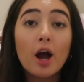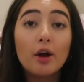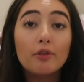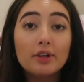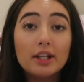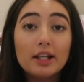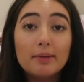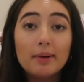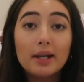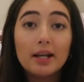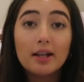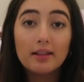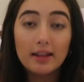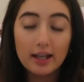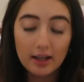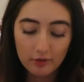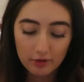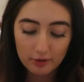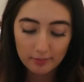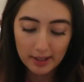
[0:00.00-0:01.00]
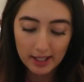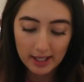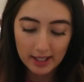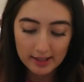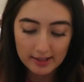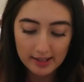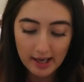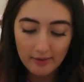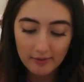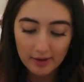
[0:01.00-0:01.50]
A really big thing for
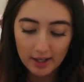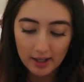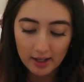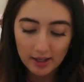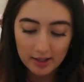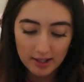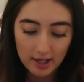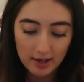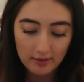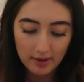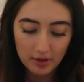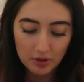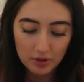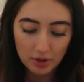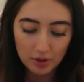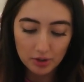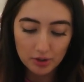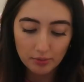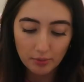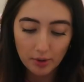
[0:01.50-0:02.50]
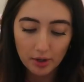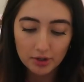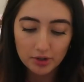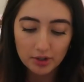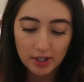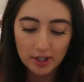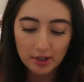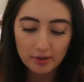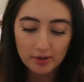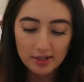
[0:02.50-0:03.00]
me is having a TV show to watch.
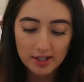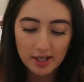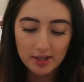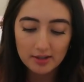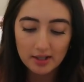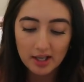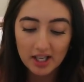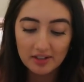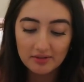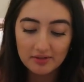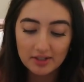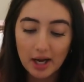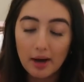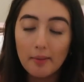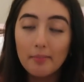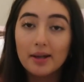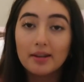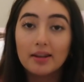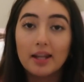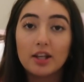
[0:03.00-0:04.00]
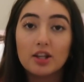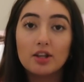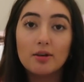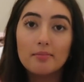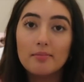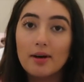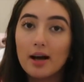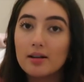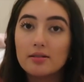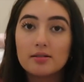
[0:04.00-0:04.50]
I know it sounds kind of dumb and like you're
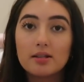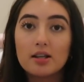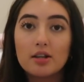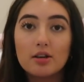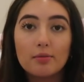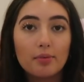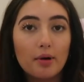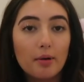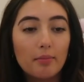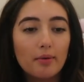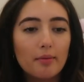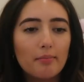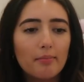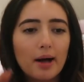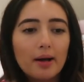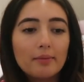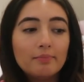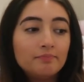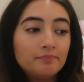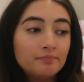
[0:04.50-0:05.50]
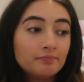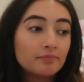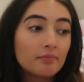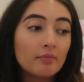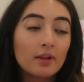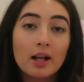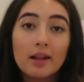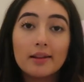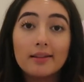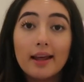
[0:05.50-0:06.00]
masking your problem, but
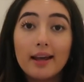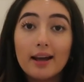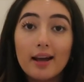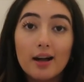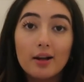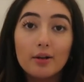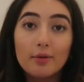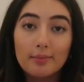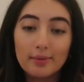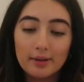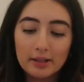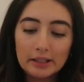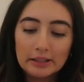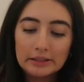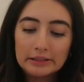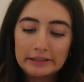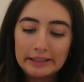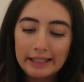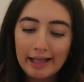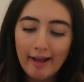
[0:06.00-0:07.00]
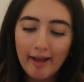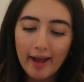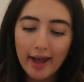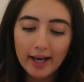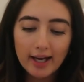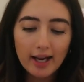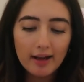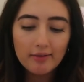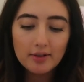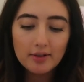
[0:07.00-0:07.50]
they help.
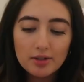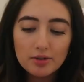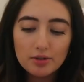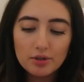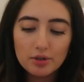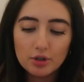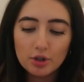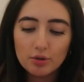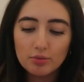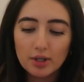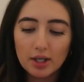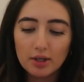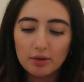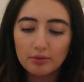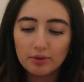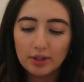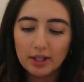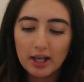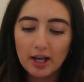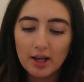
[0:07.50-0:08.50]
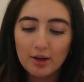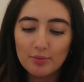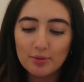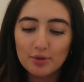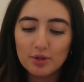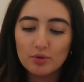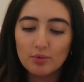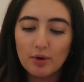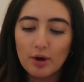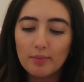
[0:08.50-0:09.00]
And this YouTube channel really
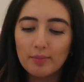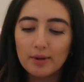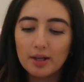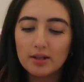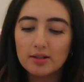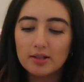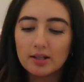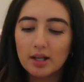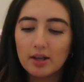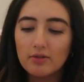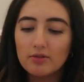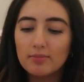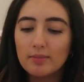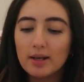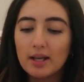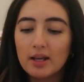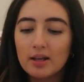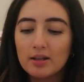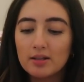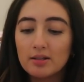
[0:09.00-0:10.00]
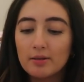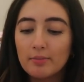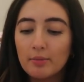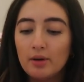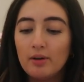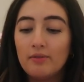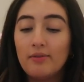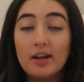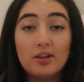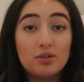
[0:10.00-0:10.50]
helps as well, because it gives me some
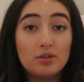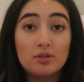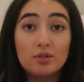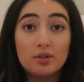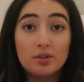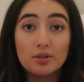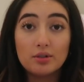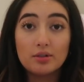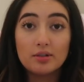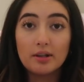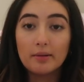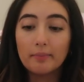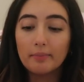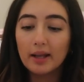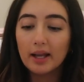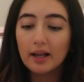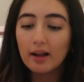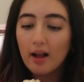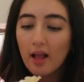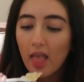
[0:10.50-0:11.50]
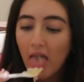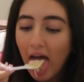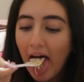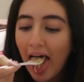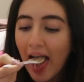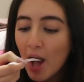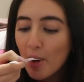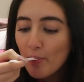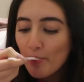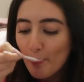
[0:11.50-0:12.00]
motivation to do something,
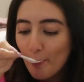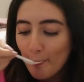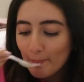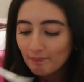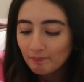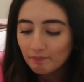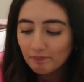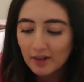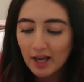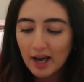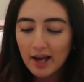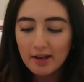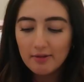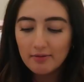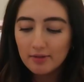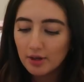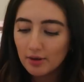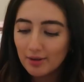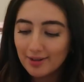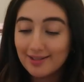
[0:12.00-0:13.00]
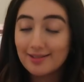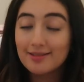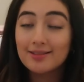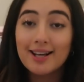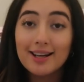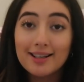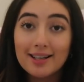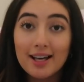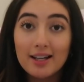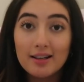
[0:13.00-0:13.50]
even though I
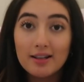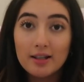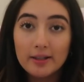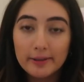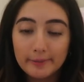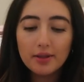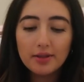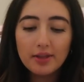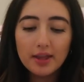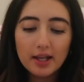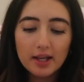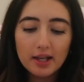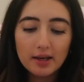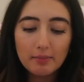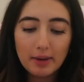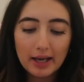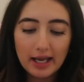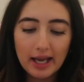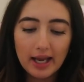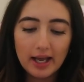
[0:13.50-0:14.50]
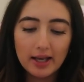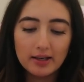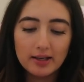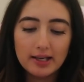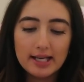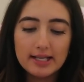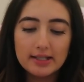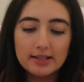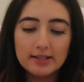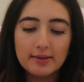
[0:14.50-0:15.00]
suck at it. The thing in my head
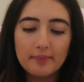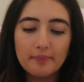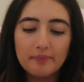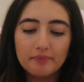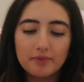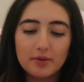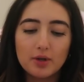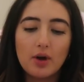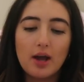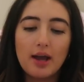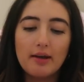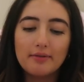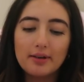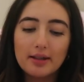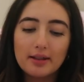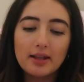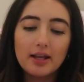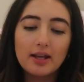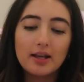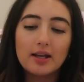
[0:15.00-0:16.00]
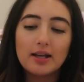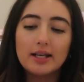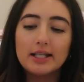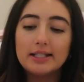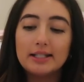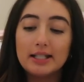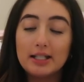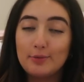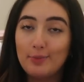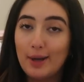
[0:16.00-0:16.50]
is, not everything
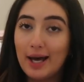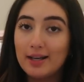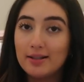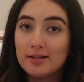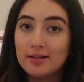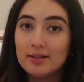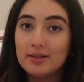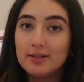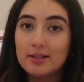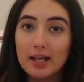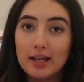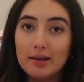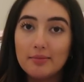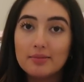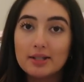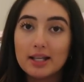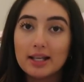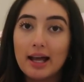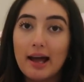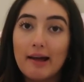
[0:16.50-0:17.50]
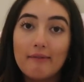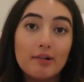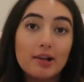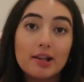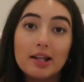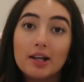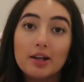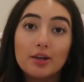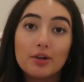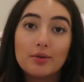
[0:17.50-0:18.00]
is as bad as it seems. Like,
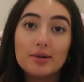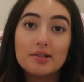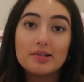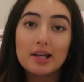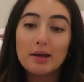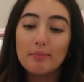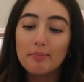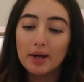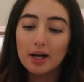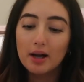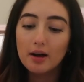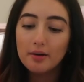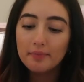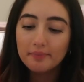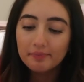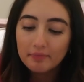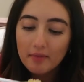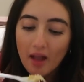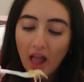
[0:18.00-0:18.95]
everything can always get better.